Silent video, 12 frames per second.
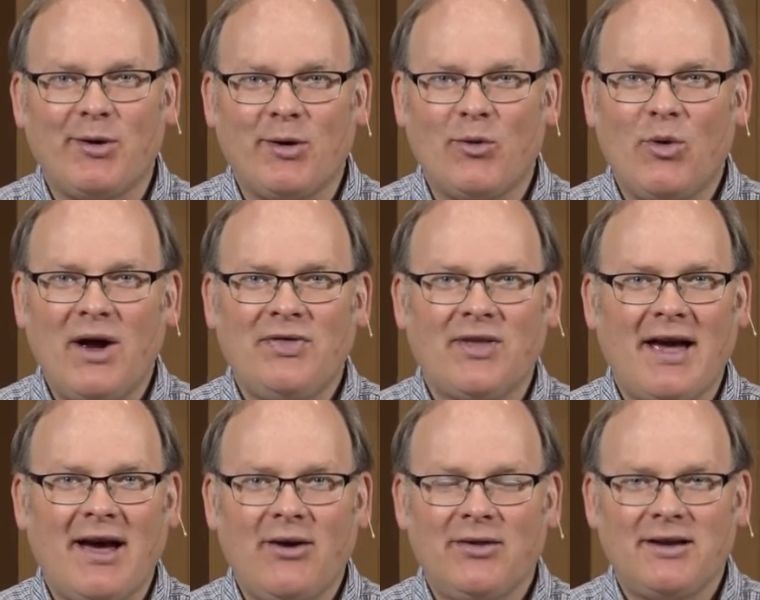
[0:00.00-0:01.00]
going, what the
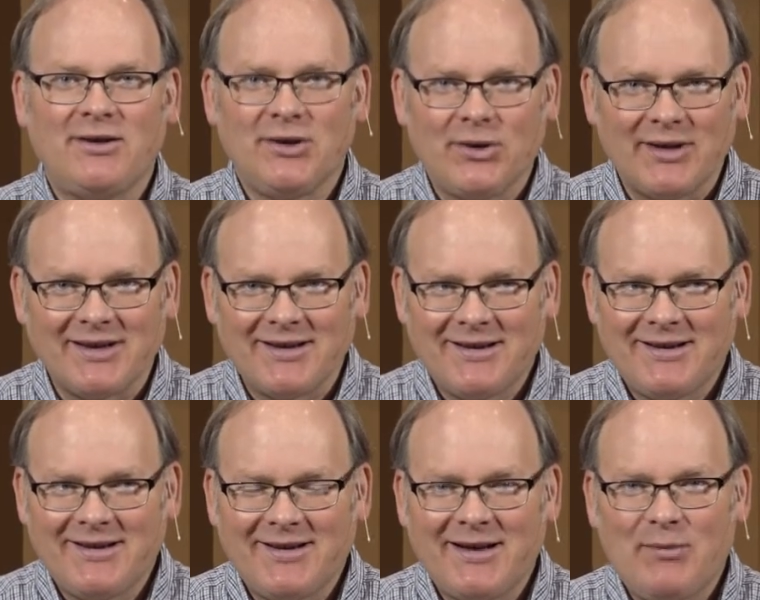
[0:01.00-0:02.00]
hell are they doing?
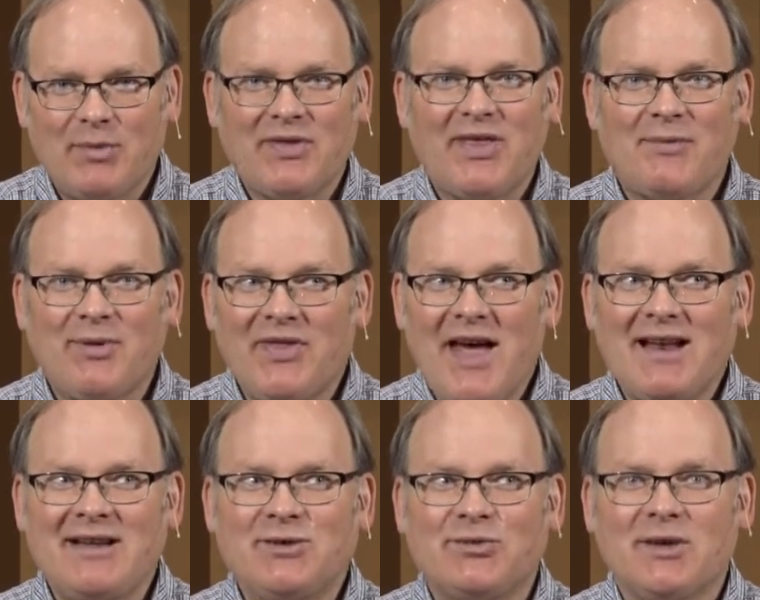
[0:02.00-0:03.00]
But
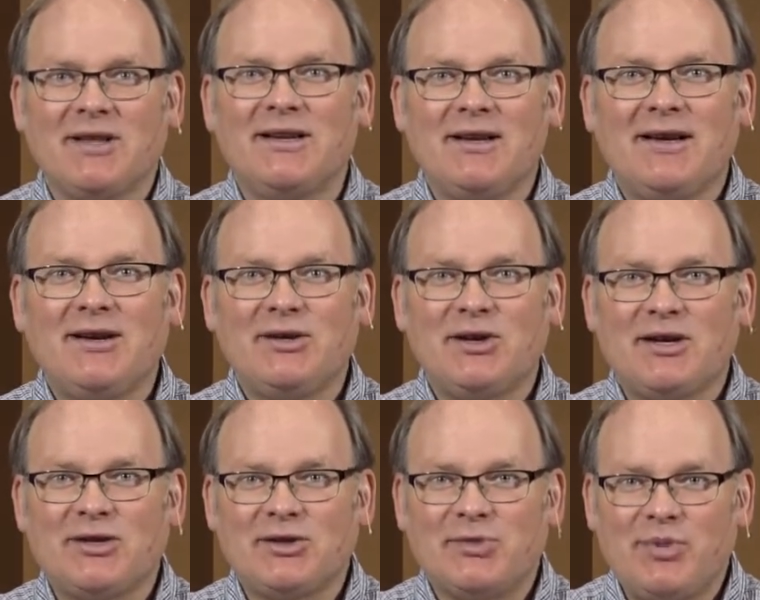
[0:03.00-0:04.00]
that is really
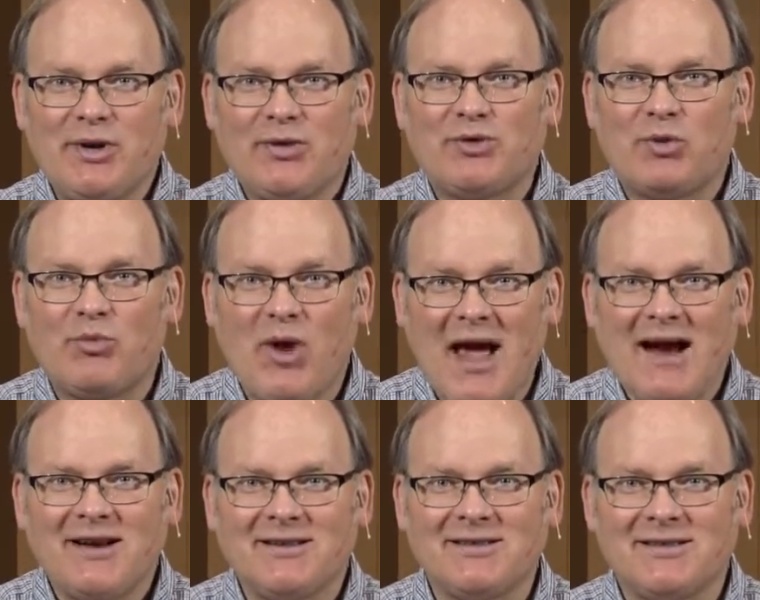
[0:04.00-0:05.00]
spiritual
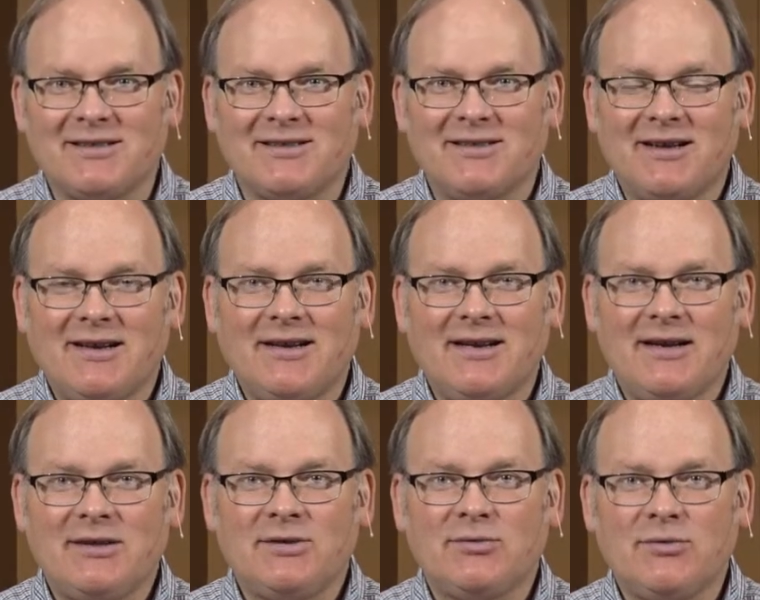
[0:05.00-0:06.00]
practices.
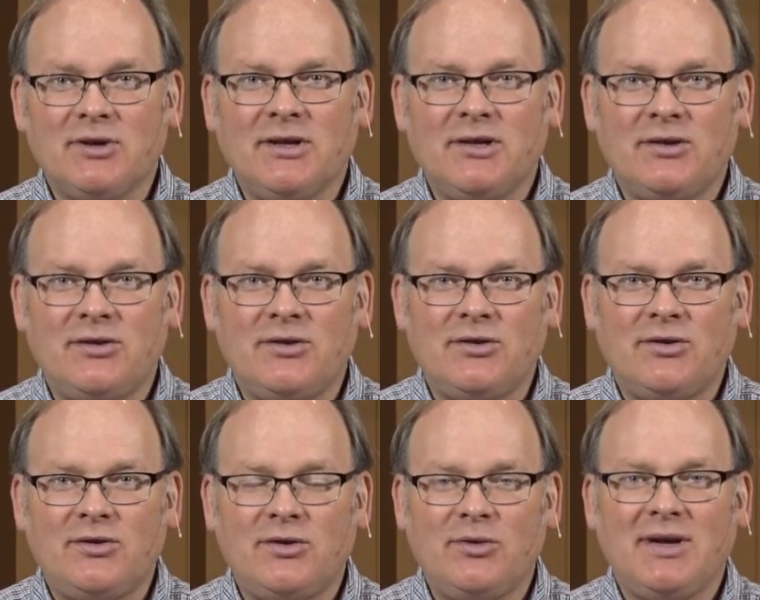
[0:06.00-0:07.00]
It's really
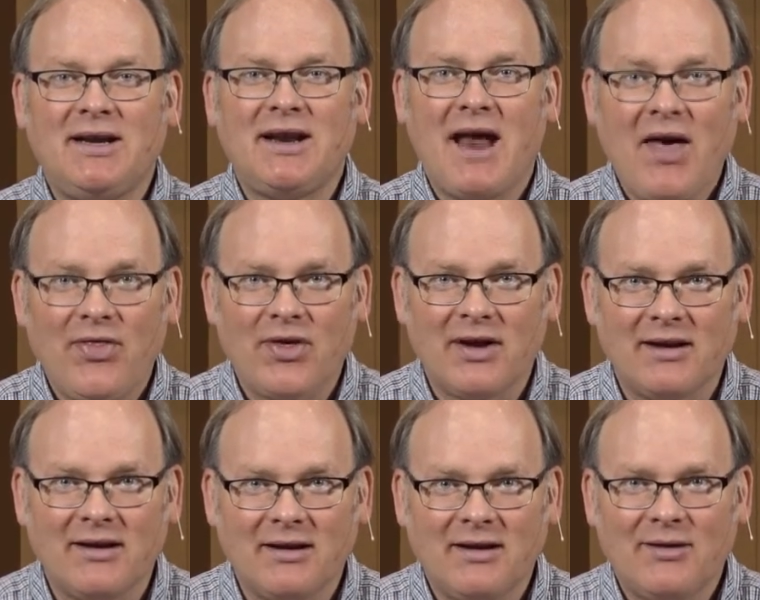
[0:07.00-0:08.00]
doing
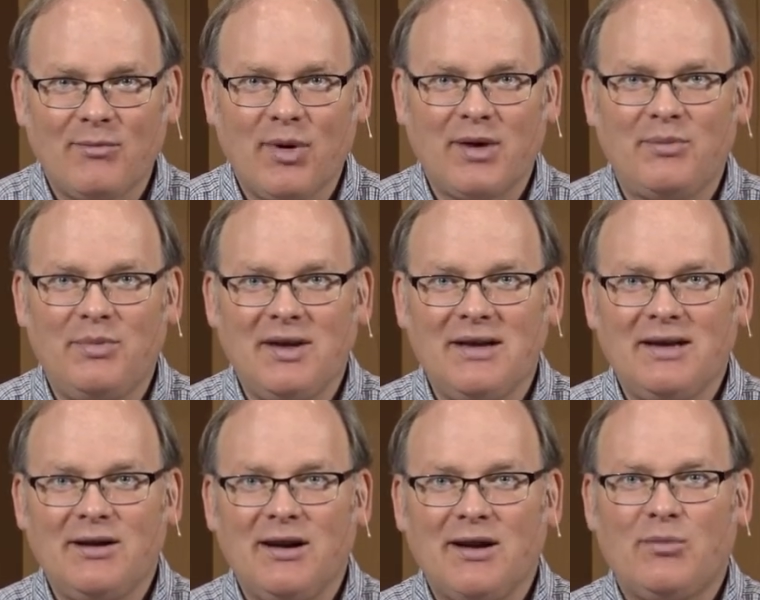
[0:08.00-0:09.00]
nothing but
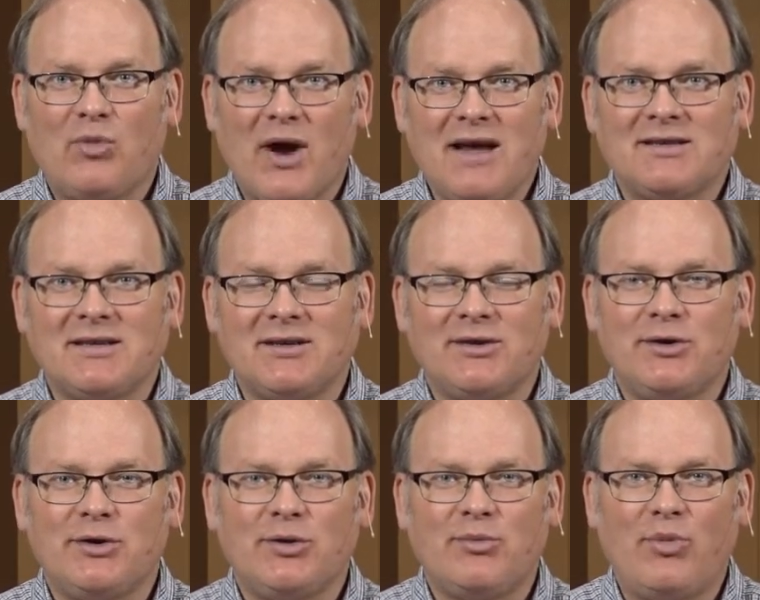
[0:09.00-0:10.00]
being present to
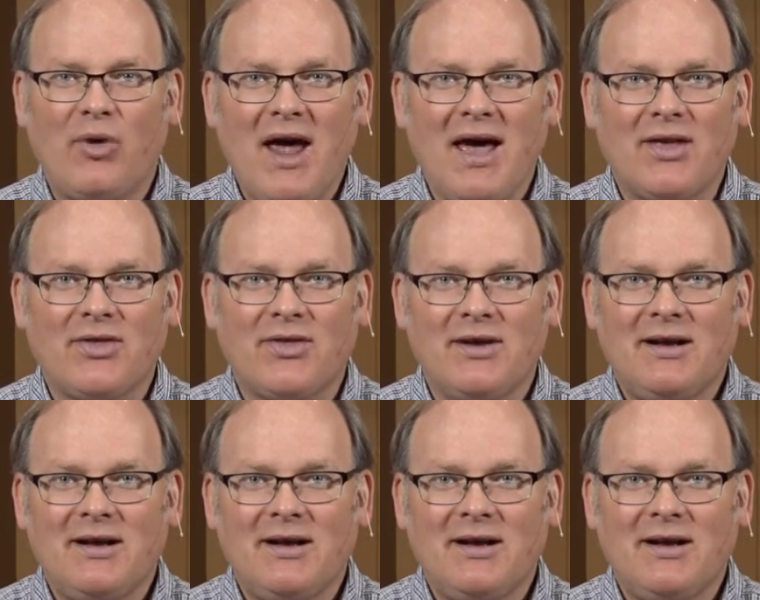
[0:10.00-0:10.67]
your breath.